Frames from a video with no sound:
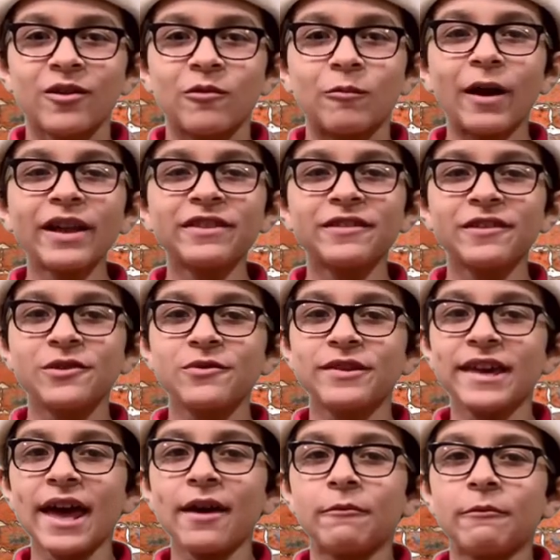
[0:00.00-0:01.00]
What do you
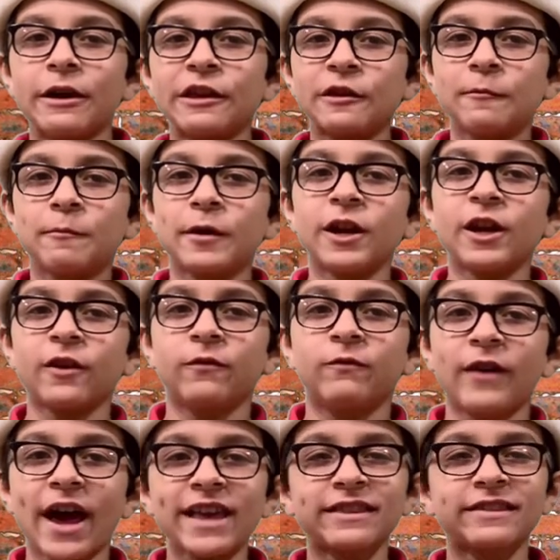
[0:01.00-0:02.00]
get when you put a
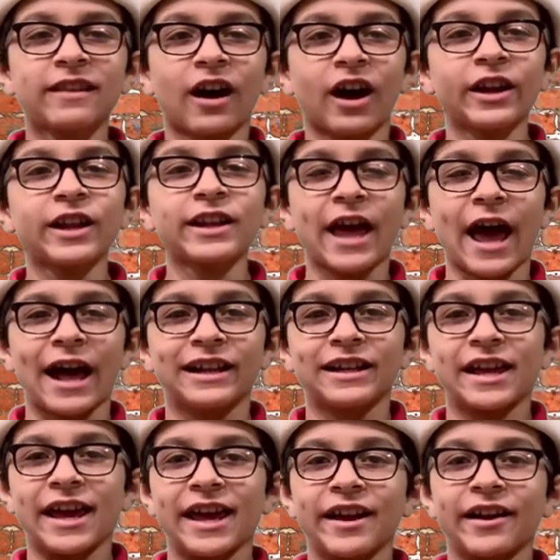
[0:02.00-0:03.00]
vest on an
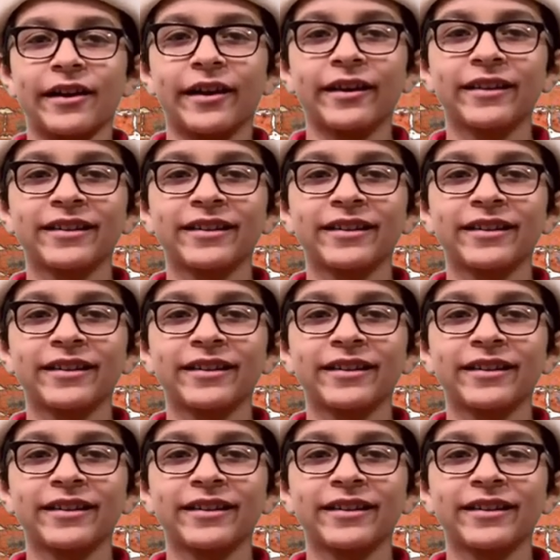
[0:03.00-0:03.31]
alligator?